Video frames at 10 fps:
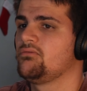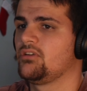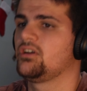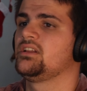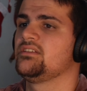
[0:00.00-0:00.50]

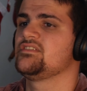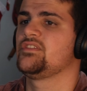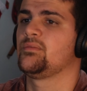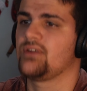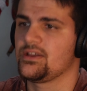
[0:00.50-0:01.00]
regardless
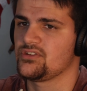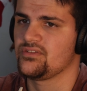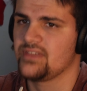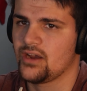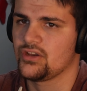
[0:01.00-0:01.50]
of the
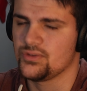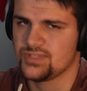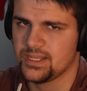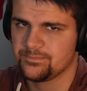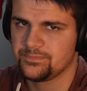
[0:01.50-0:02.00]
browser they are
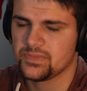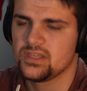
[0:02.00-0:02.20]
using.